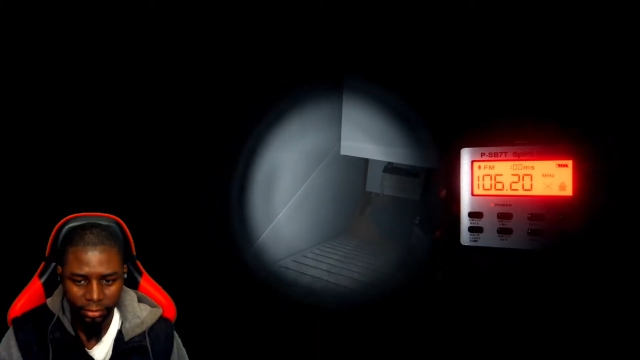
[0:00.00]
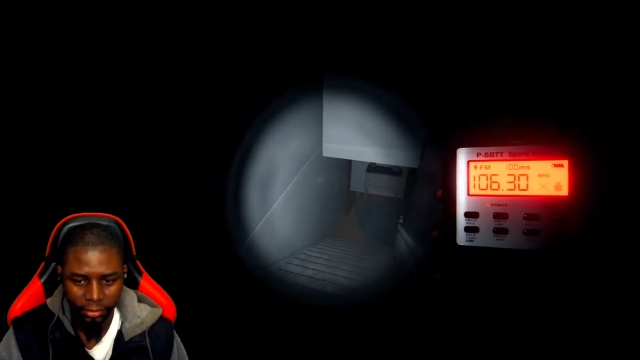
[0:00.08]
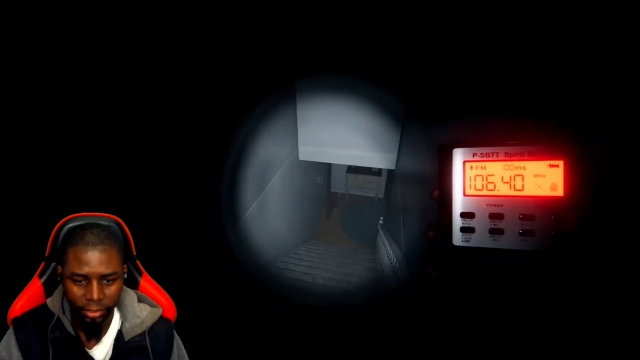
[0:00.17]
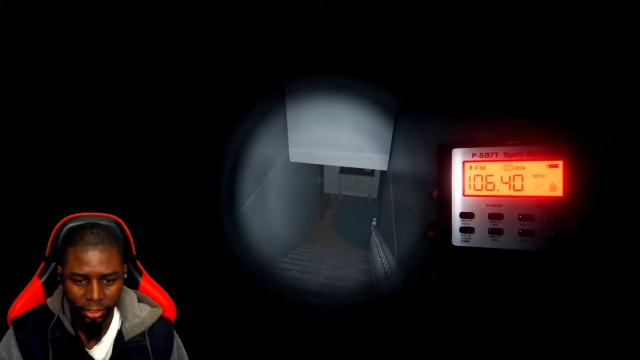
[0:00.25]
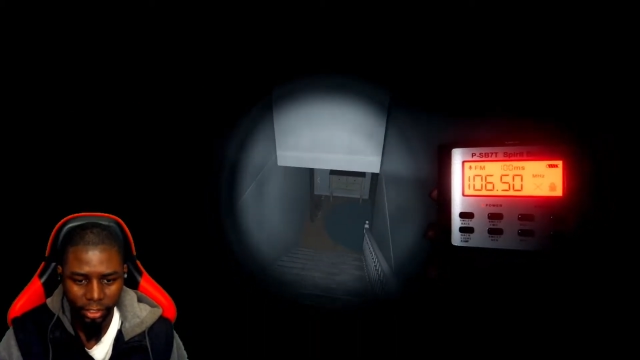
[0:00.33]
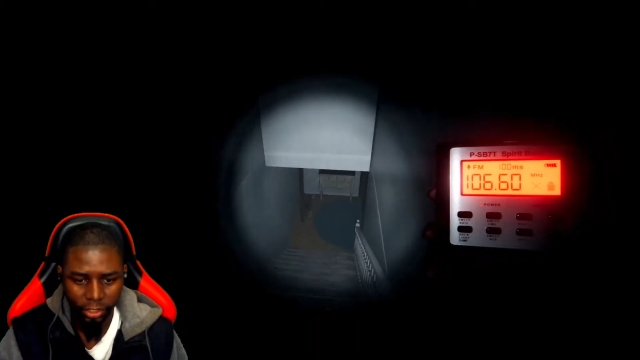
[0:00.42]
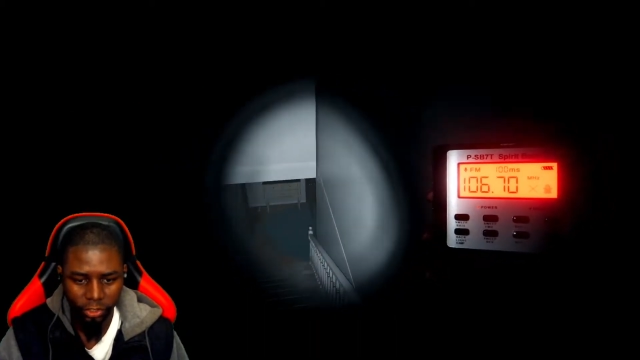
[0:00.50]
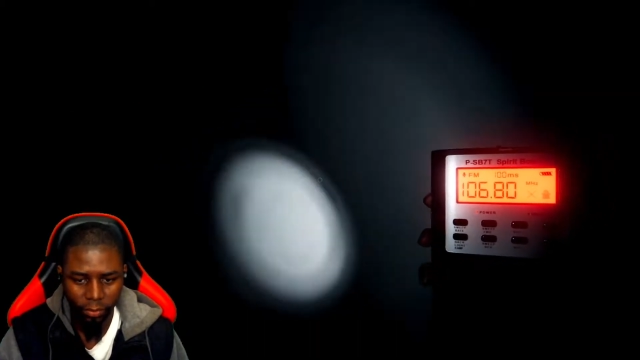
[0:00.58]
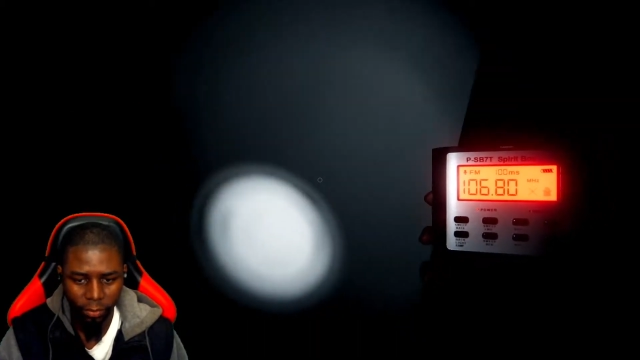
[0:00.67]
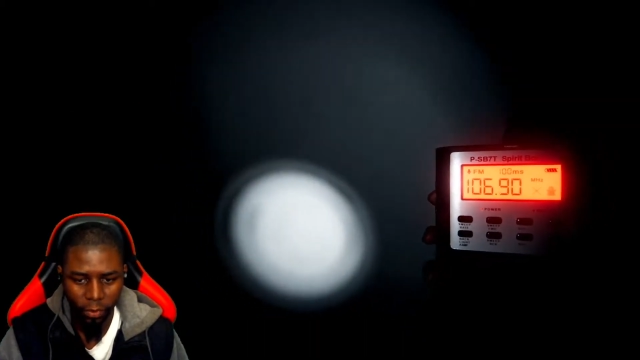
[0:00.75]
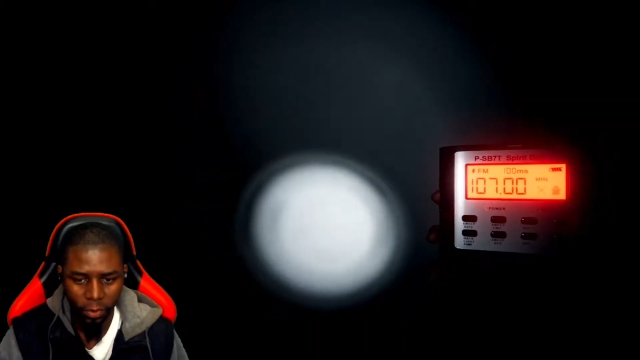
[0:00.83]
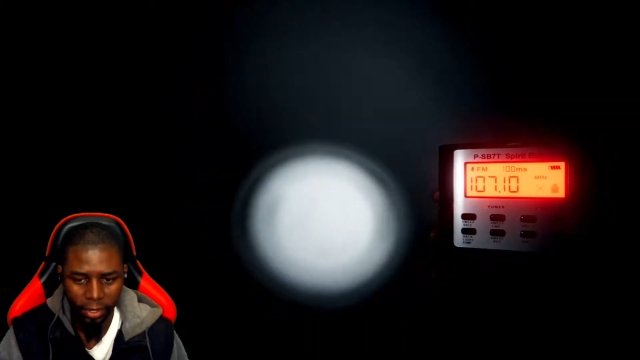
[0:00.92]
Sandra
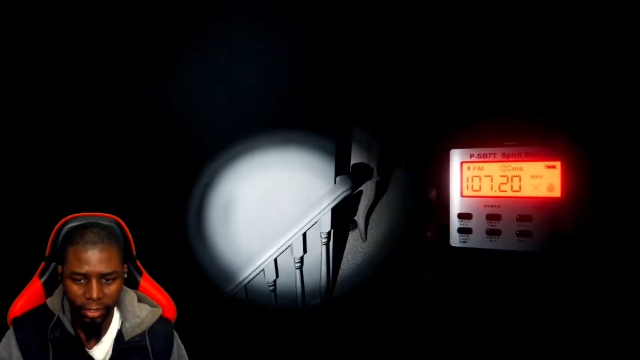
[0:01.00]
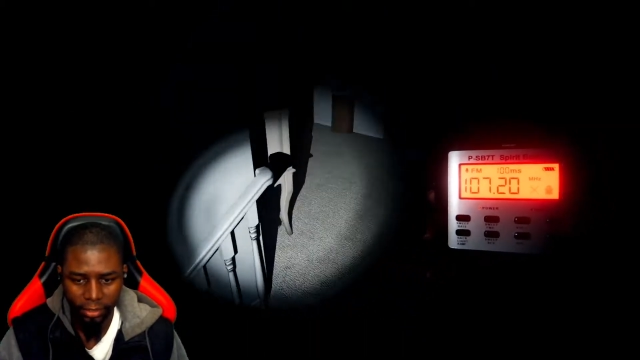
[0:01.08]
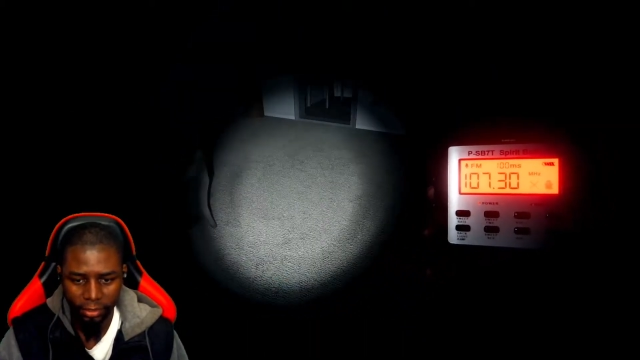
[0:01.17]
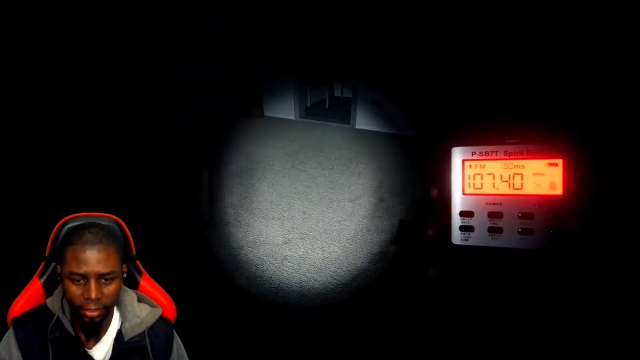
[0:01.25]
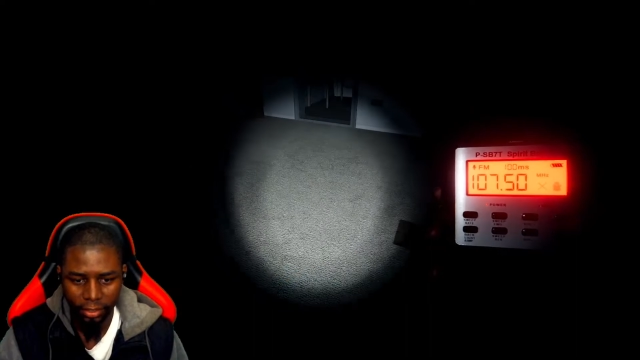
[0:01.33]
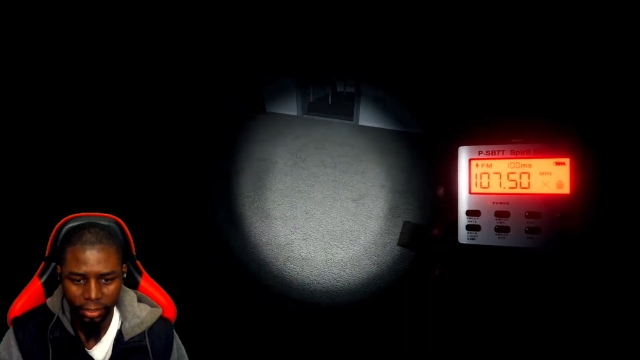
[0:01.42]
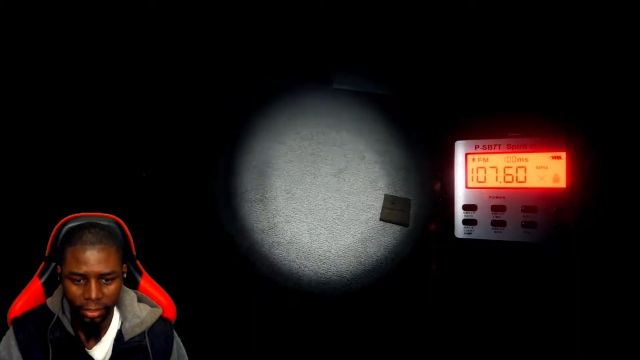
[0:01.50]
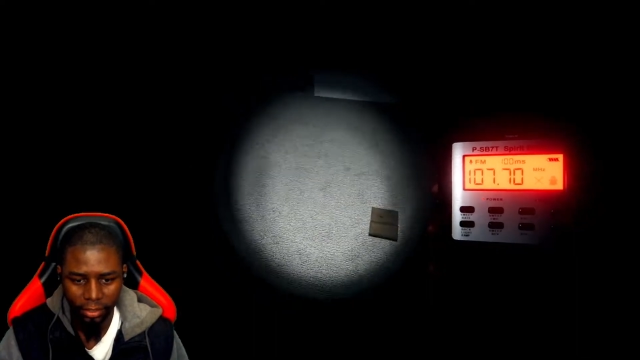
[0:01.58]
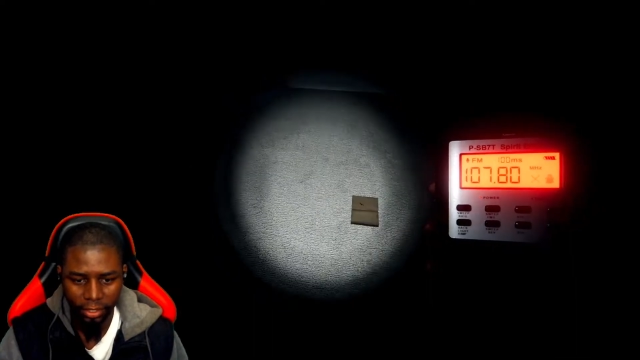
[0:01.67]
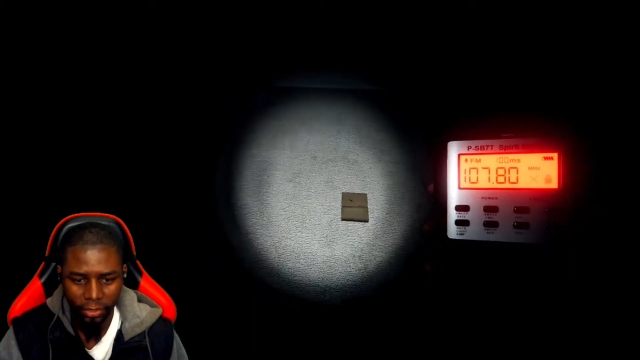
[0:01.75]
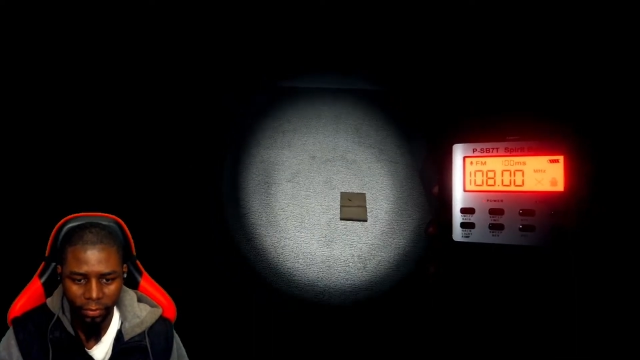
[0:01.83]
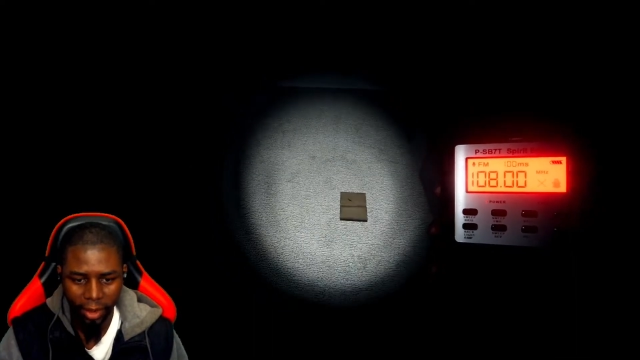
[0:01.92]
Moore,
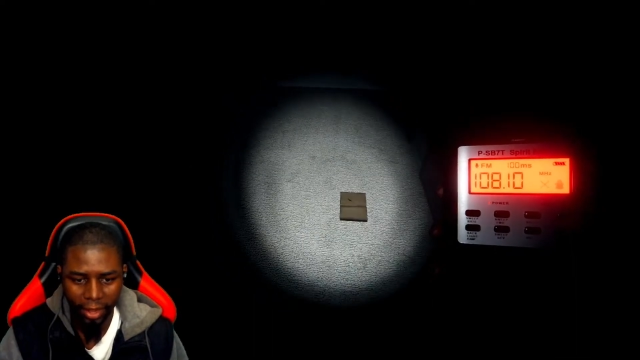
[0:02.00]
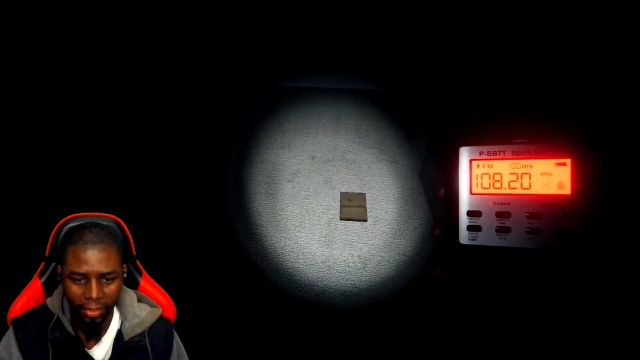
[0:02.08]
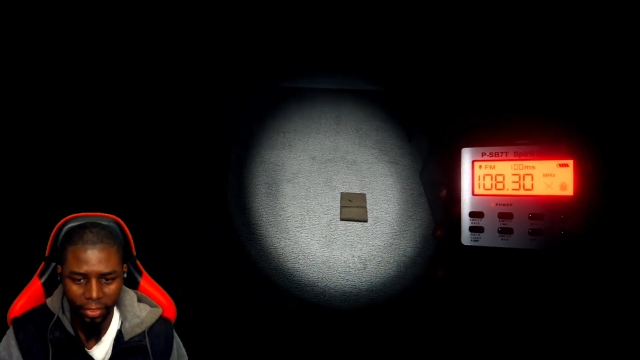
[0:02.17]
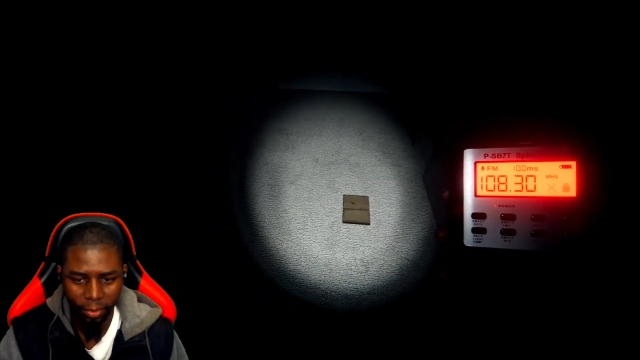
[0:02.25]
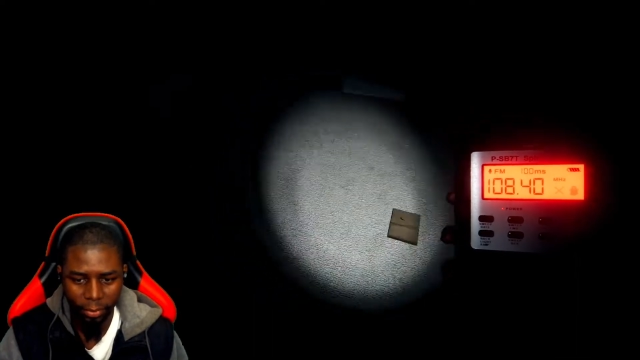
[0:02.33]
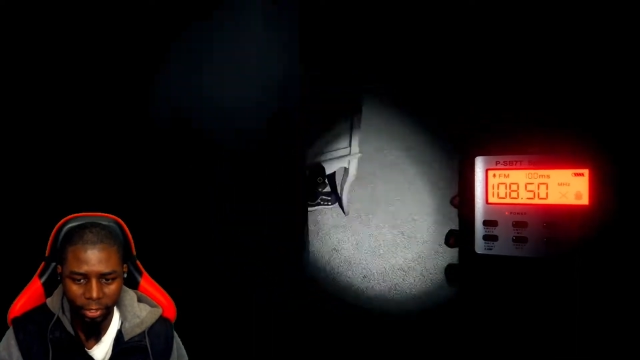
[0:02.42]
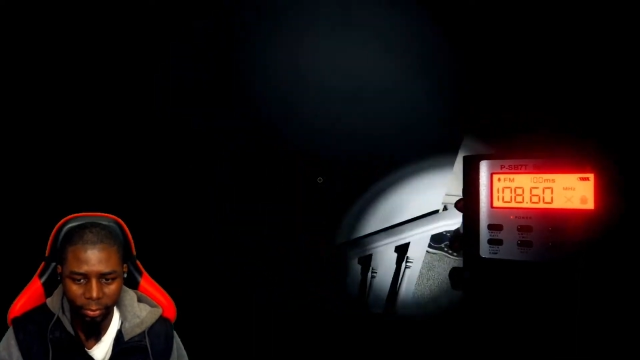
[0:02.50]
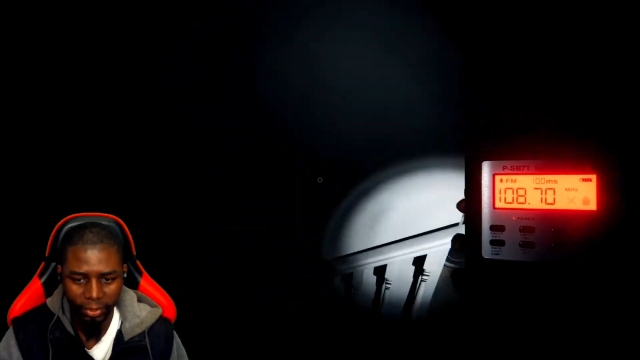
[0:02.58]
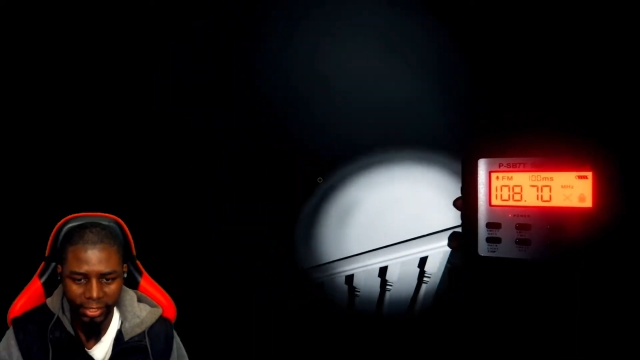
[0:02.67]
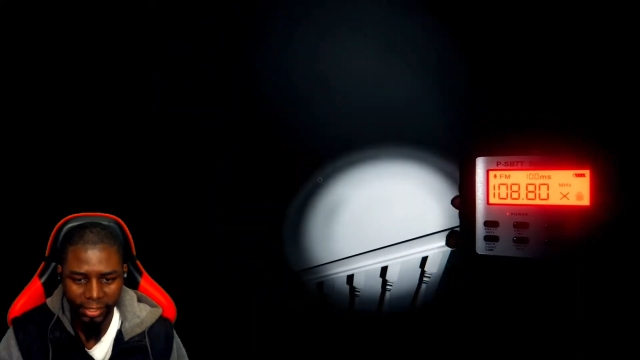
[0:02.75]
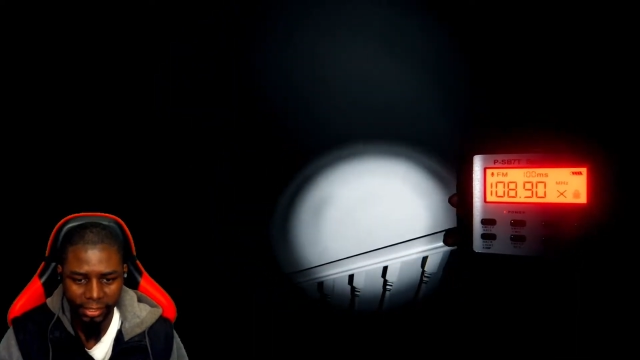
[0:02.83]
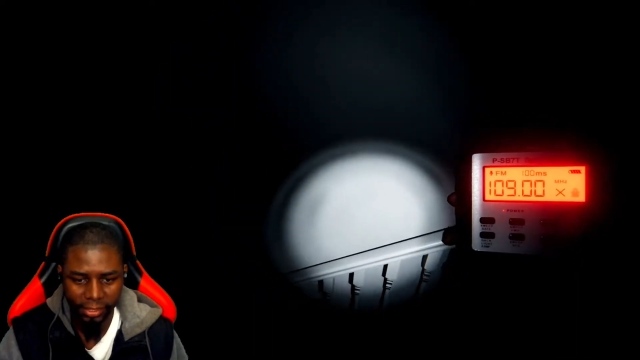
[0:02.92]
can you write in the book,
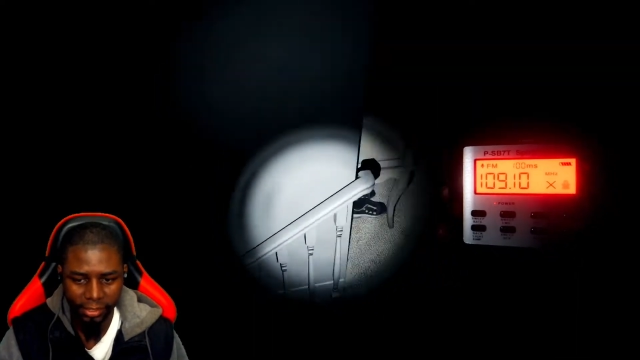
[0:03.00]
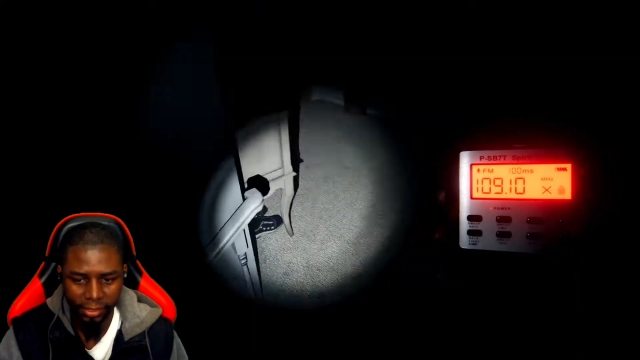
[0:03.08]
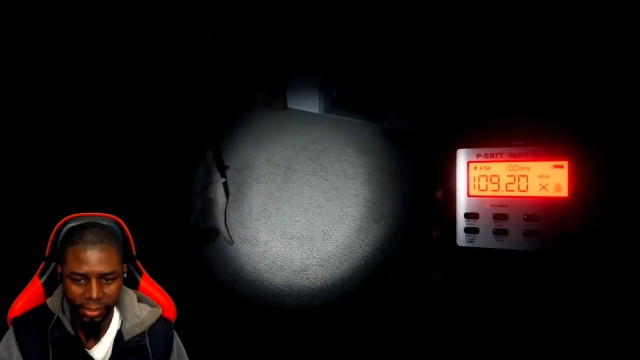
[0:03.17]
please?